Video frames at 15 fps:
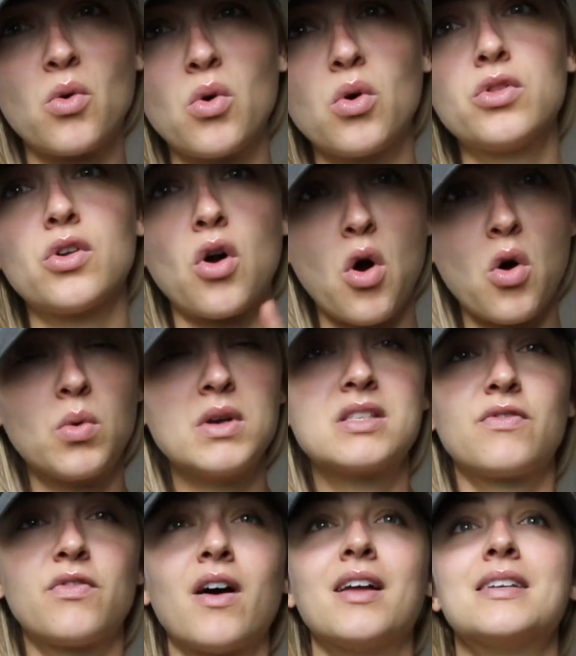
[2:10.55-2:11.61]
old. They're always
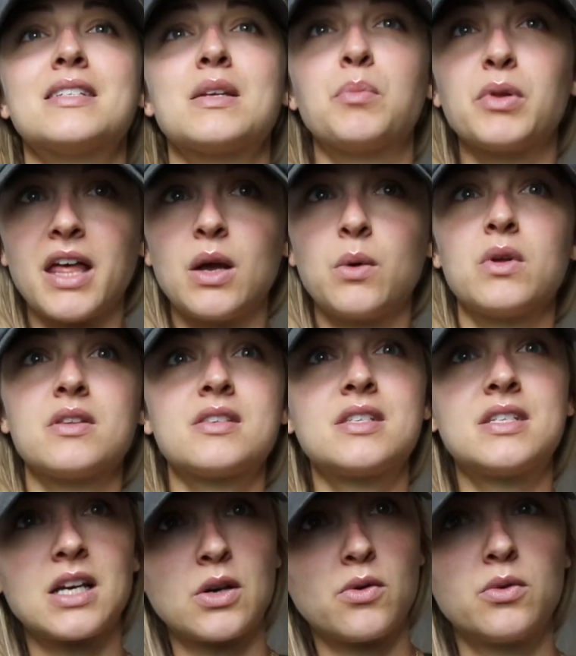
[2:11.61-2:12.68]
fun to play with,
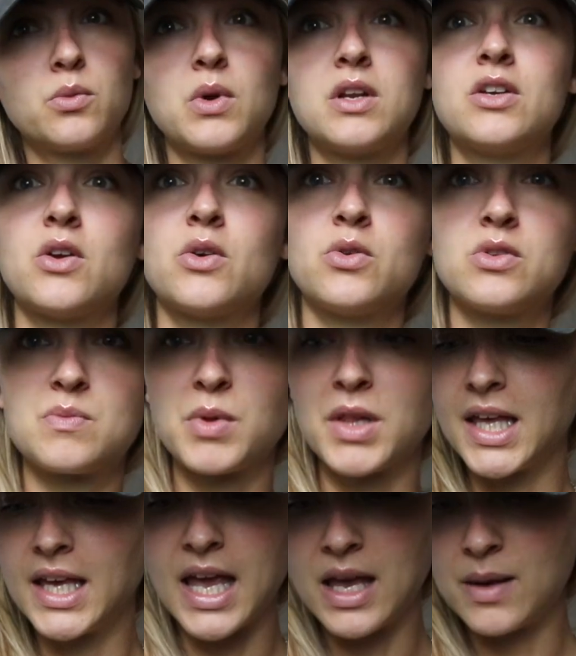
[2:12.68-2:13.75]
stick on windows,
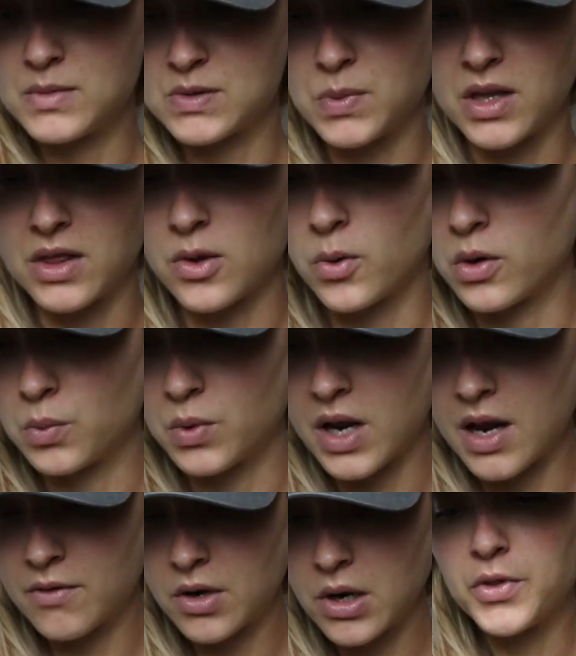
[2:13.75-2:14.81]
play games with, or
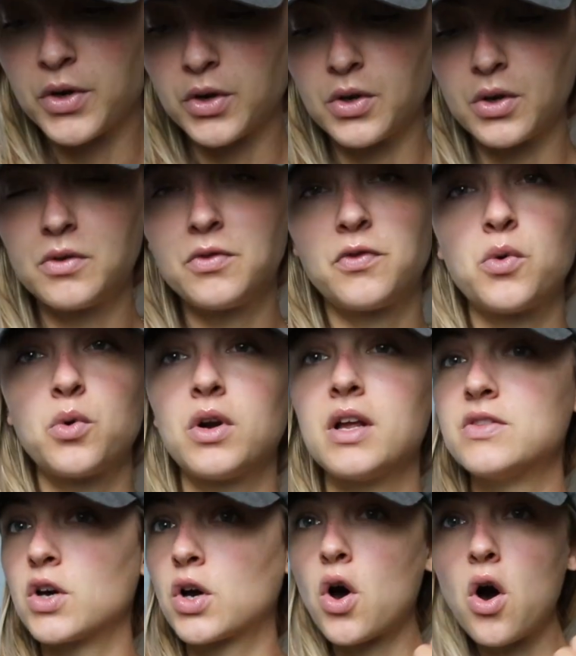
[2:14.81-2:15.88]
whatever. They're good for
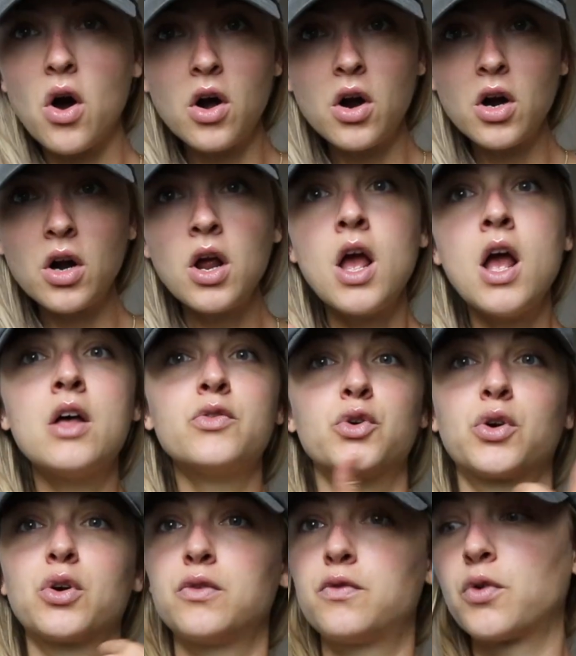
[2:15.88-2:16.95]
in the car,
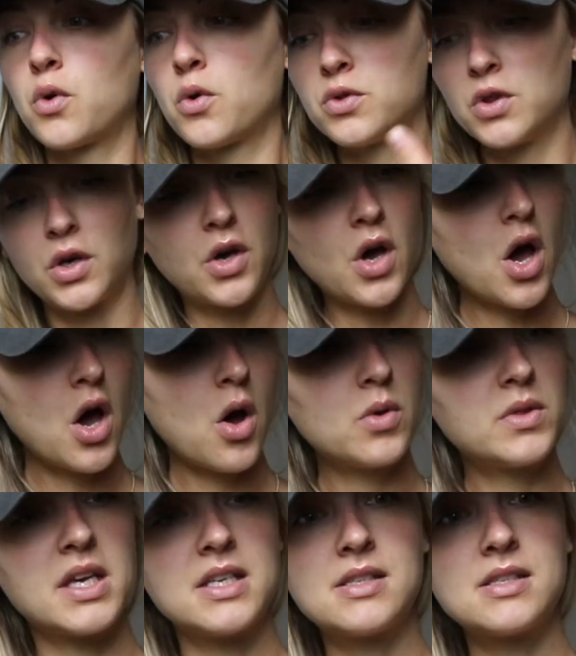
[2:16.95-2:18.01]
they're good for on the go,
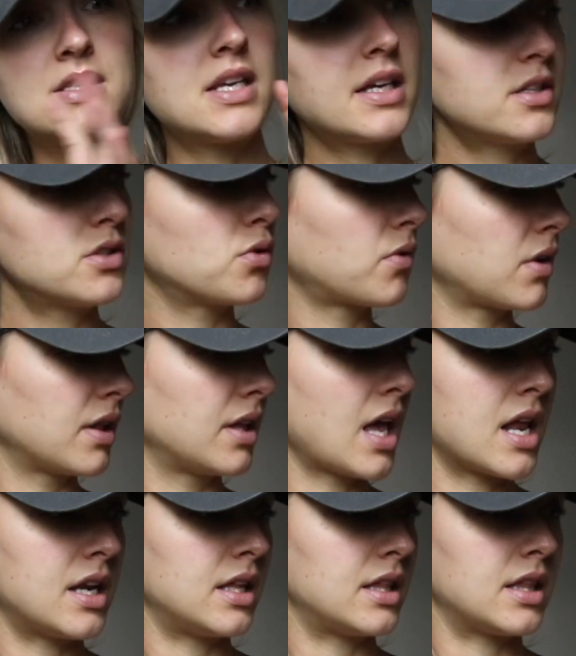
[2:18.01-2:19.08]
they stick to really
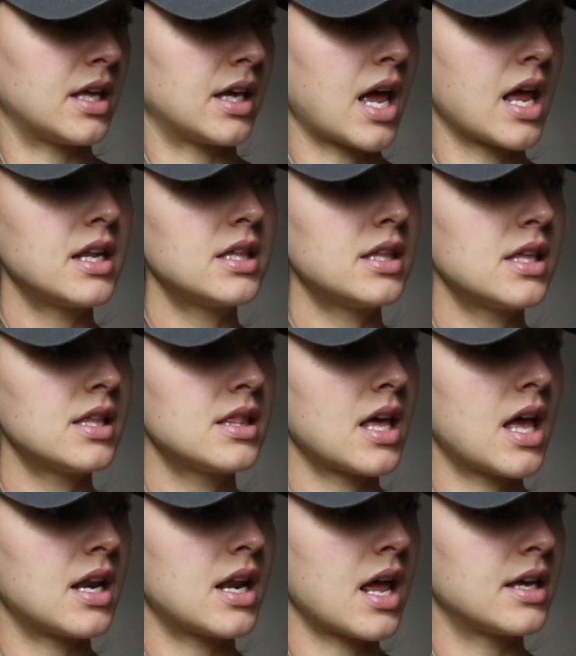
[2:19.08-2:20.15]
anything. Anything
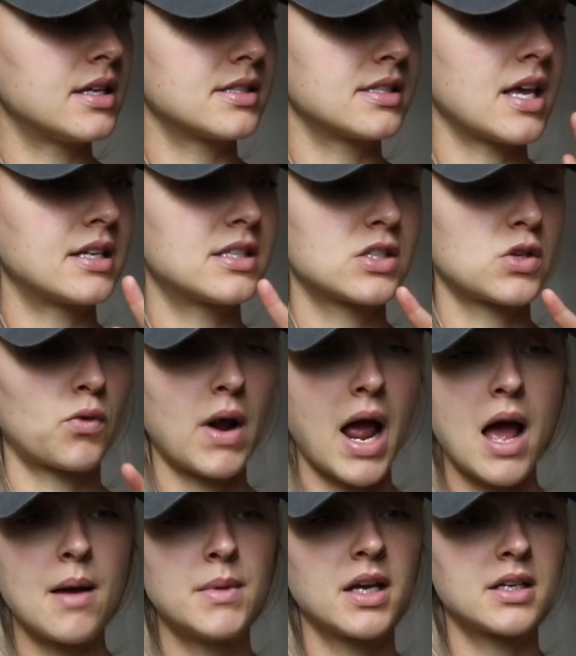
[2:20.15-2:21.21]
that is like
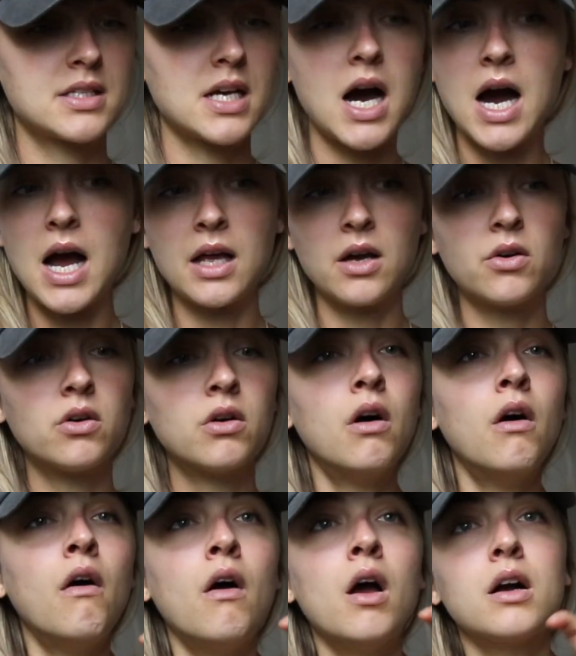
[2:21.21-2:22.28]
ceramic, tile,
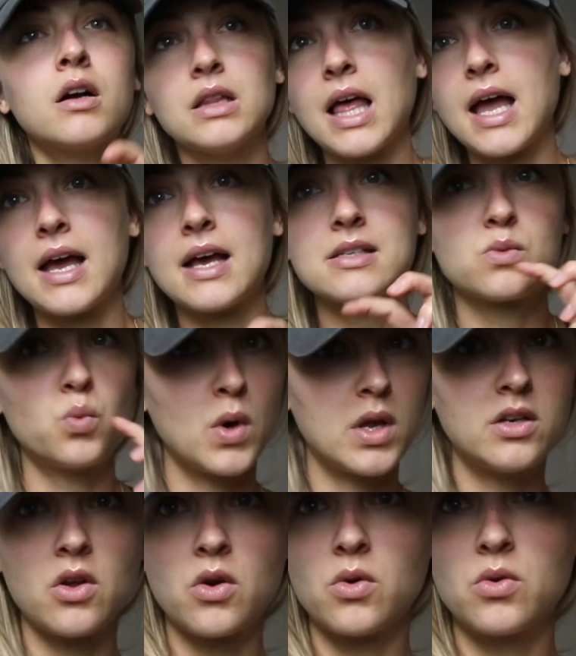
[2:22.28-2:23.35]
glass,
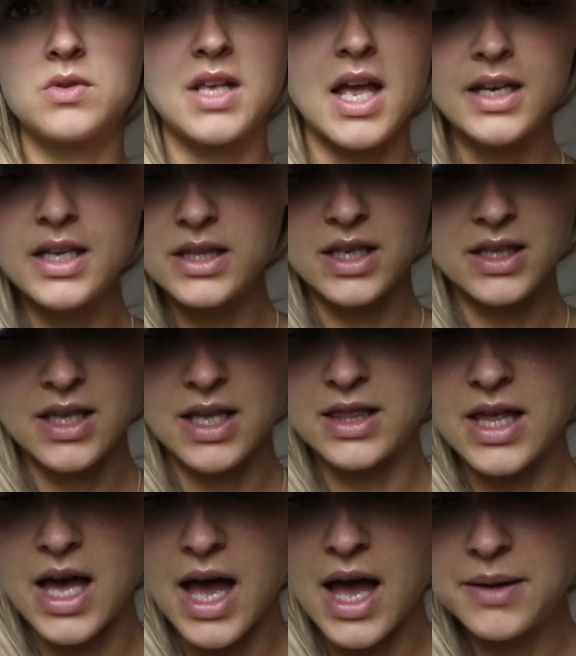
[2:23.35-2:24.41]
windows, anything like
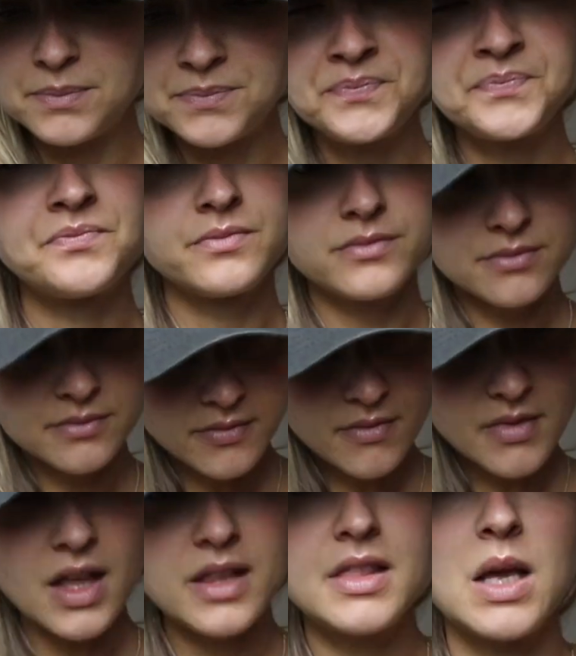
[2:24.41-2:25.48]
that,
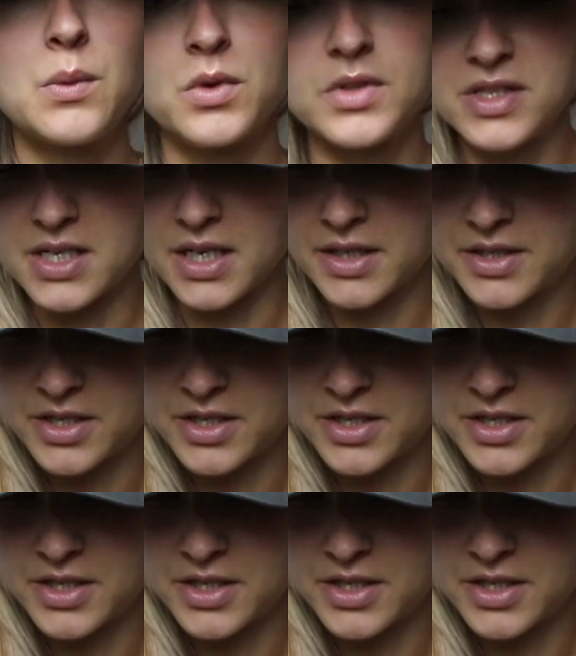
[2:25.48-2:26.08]
they will stick